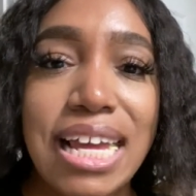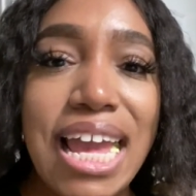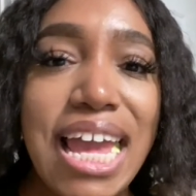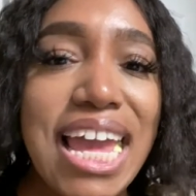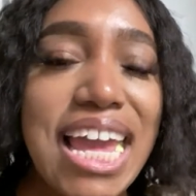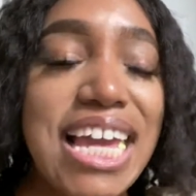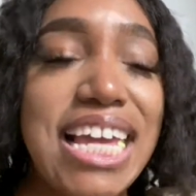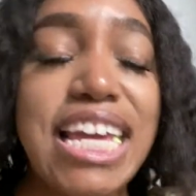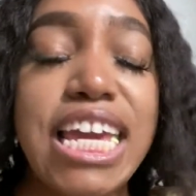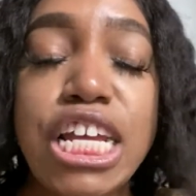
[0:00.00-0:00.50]

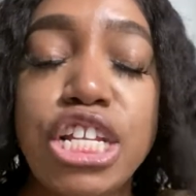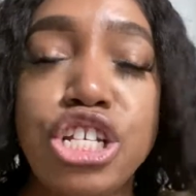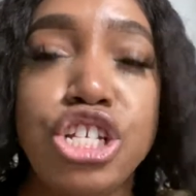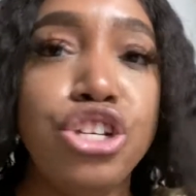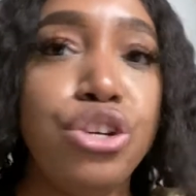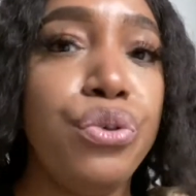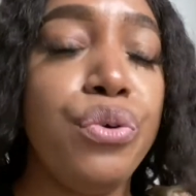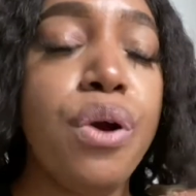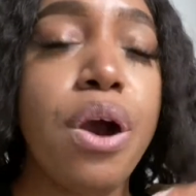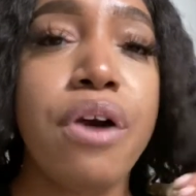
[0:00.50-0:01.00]
It gets
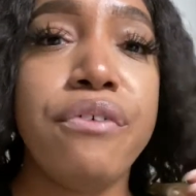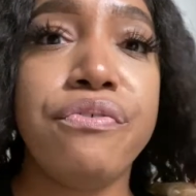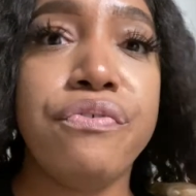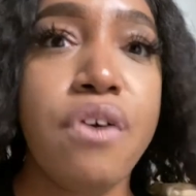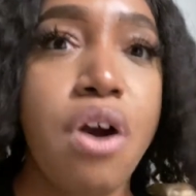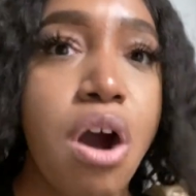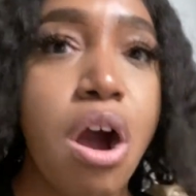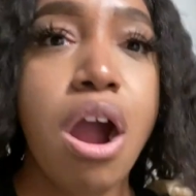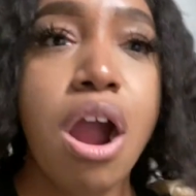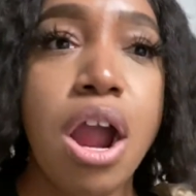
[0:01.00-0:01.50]
you
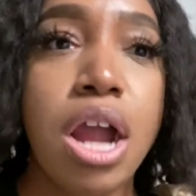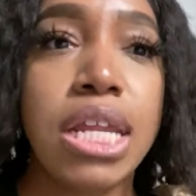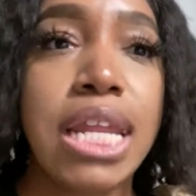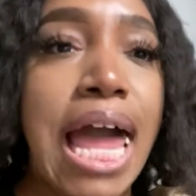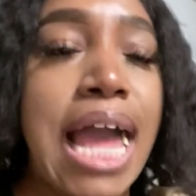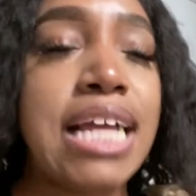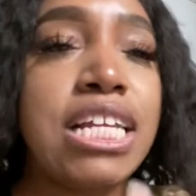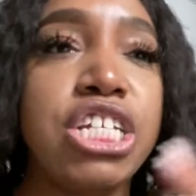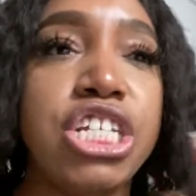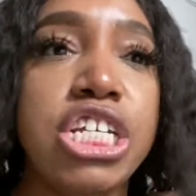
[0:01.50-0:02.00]
far.
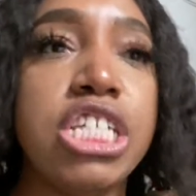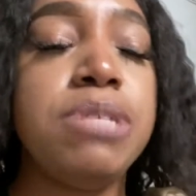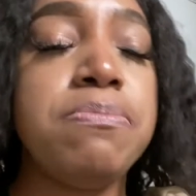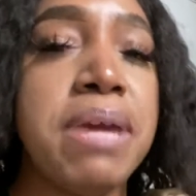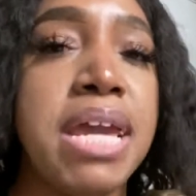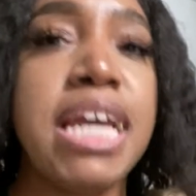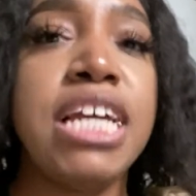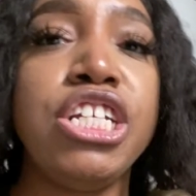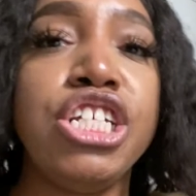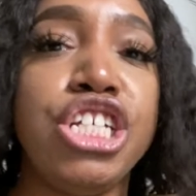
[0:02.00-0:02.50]
Like just
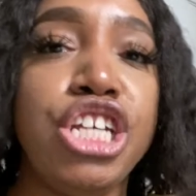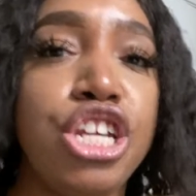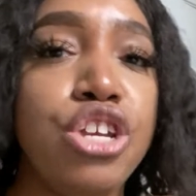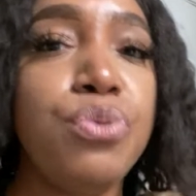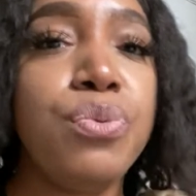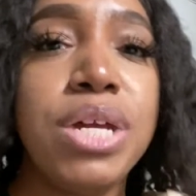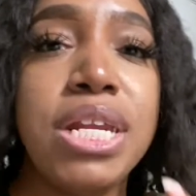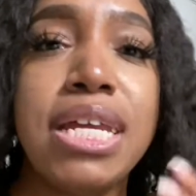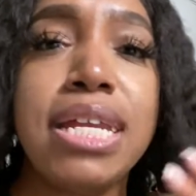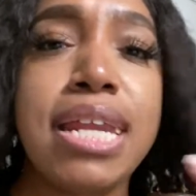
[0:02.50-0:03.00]
being
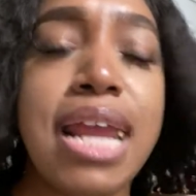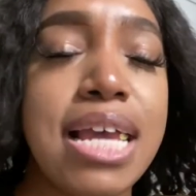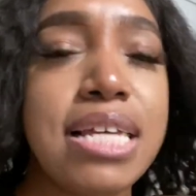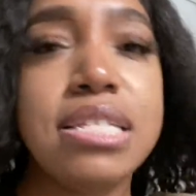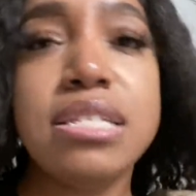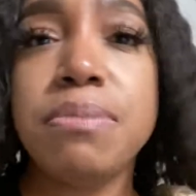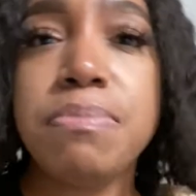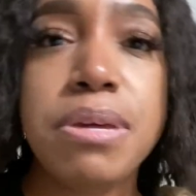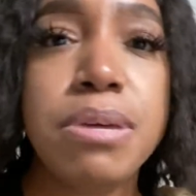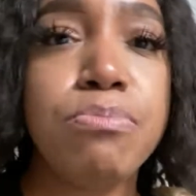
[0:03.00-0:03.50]
genuine and nice
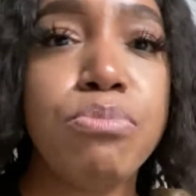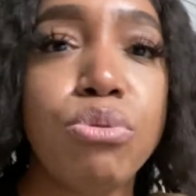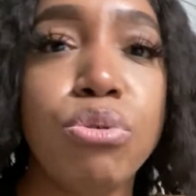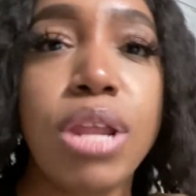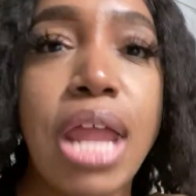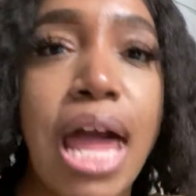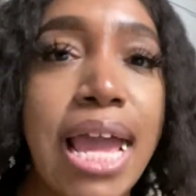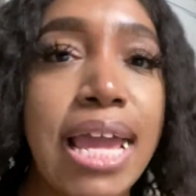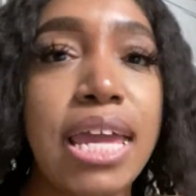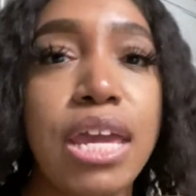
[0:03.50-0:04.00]
to people.
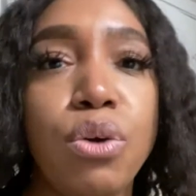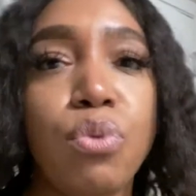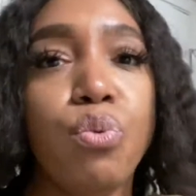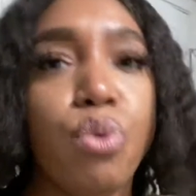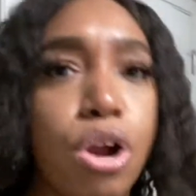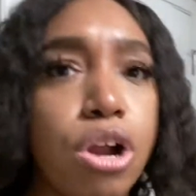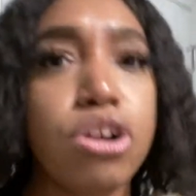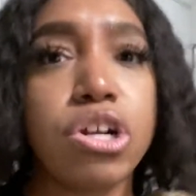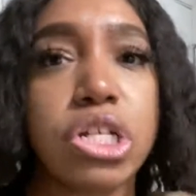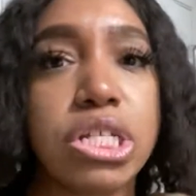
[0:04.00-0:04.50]
Like it
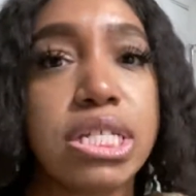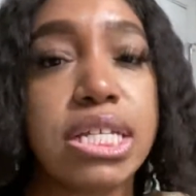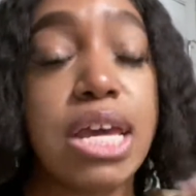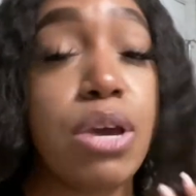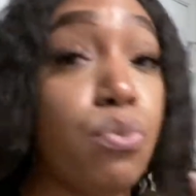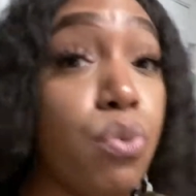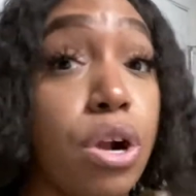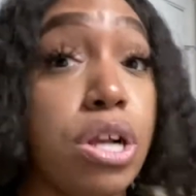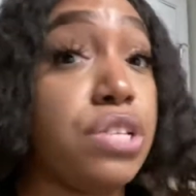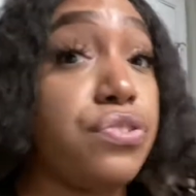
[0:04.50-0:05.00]
works. It
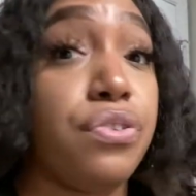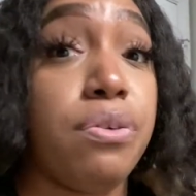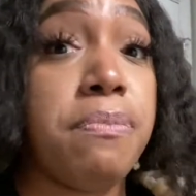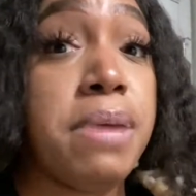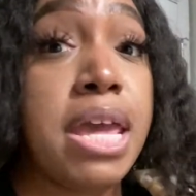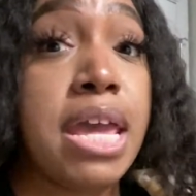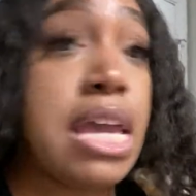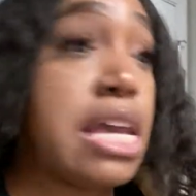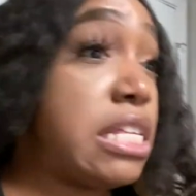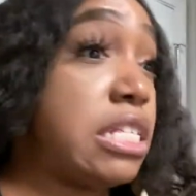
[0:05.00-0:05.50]
works for
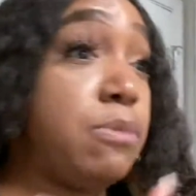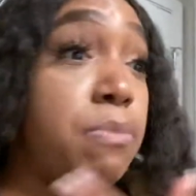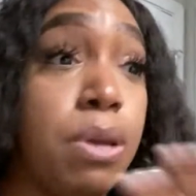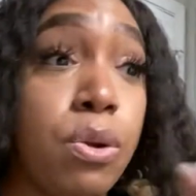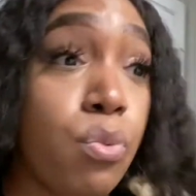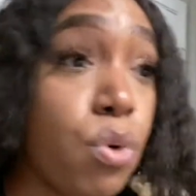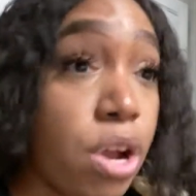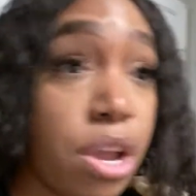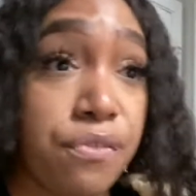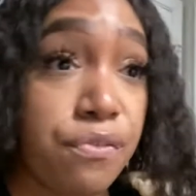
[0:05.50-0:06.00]
me. It's been
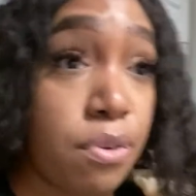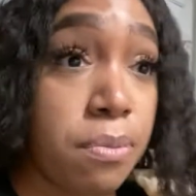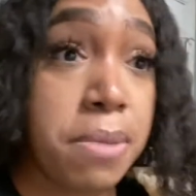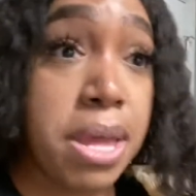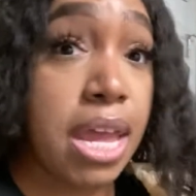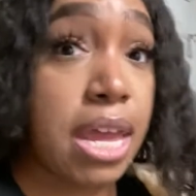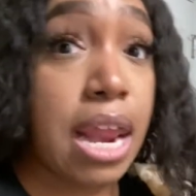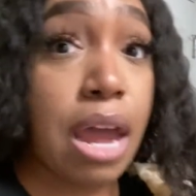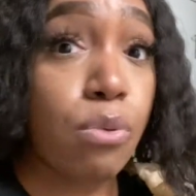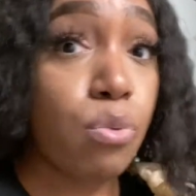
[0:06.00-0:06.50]
working for
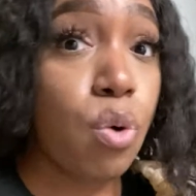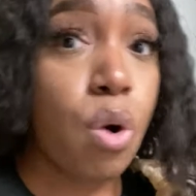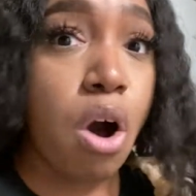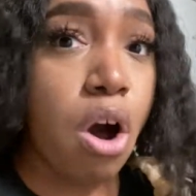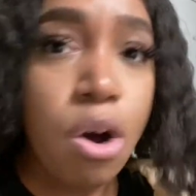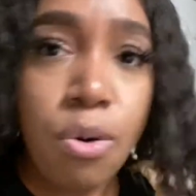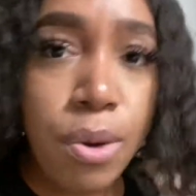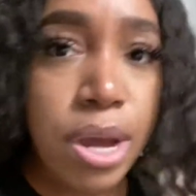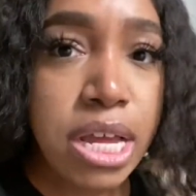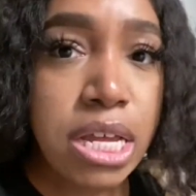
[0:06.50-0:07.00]
me. And I will
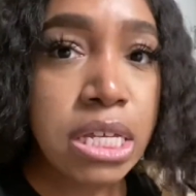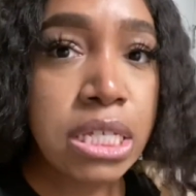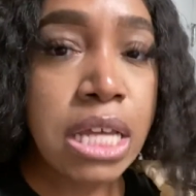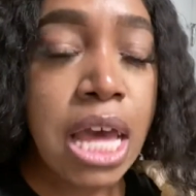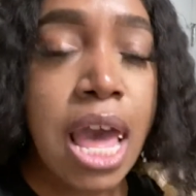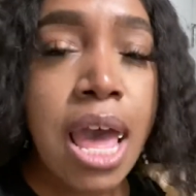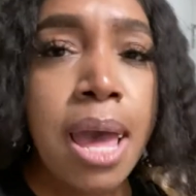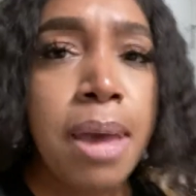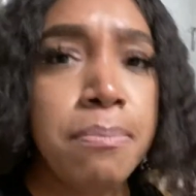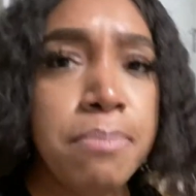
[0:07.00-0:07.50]
always
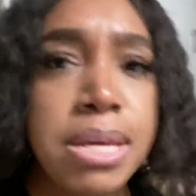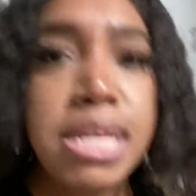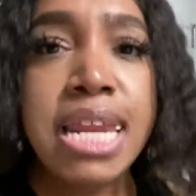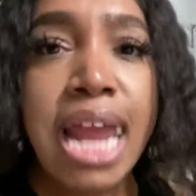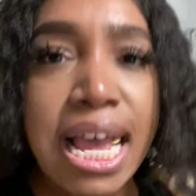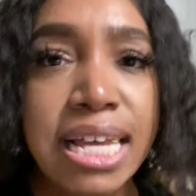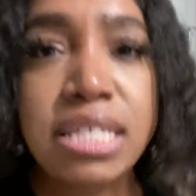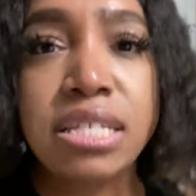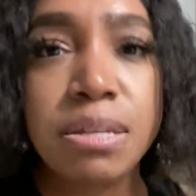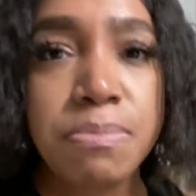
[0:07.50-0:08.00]
be
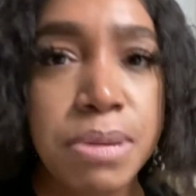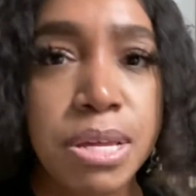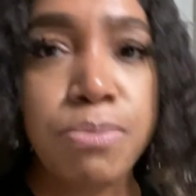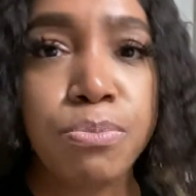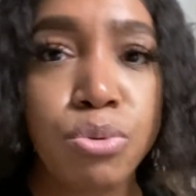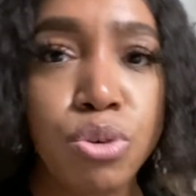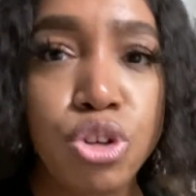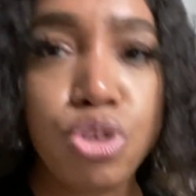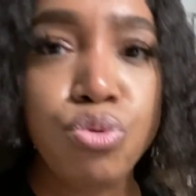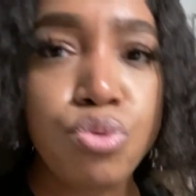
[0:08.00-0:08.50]
nice to
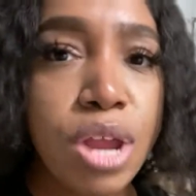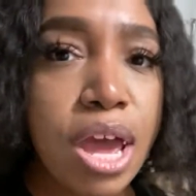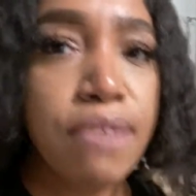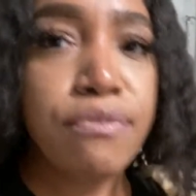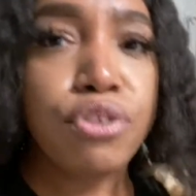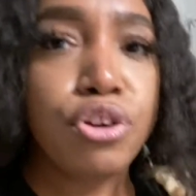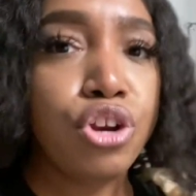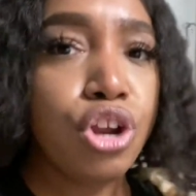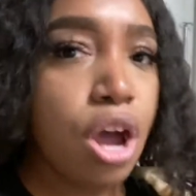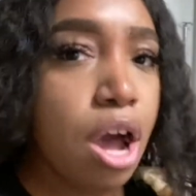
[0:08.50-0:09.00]
people. You
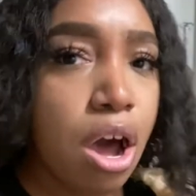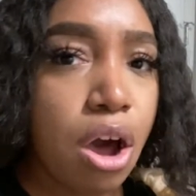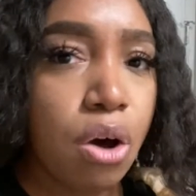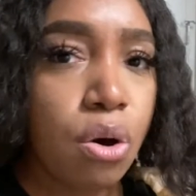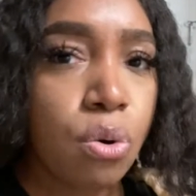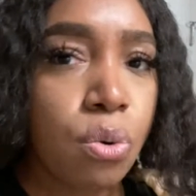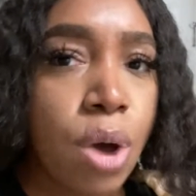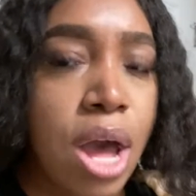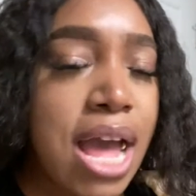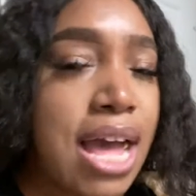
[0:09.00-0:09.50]
never
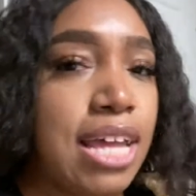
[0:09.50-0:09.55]
know.